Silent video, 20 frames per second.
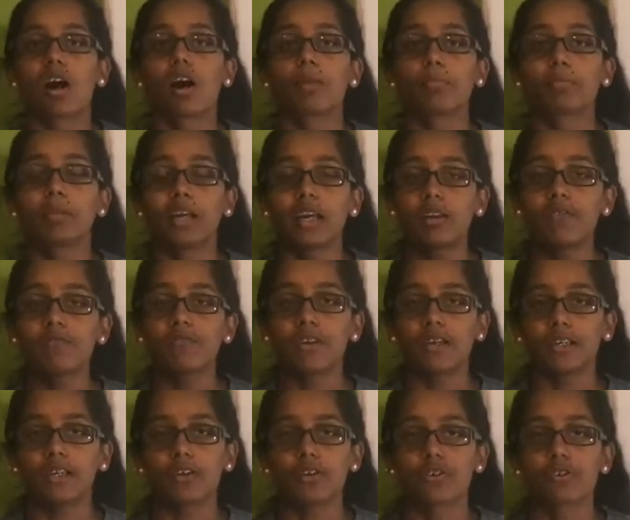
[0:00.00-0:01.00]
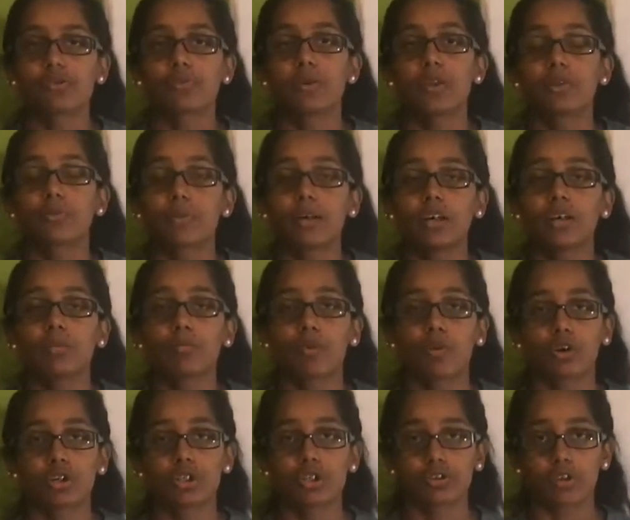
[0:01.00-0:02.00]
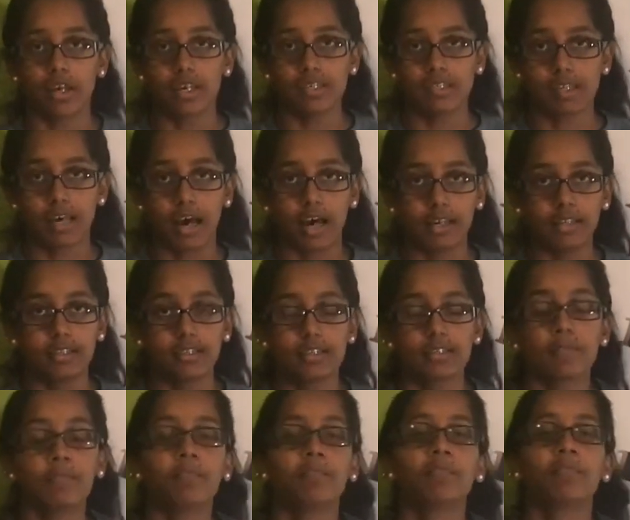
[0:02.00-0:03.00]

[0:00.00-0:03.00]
are plane figures with 3 or more straight sides.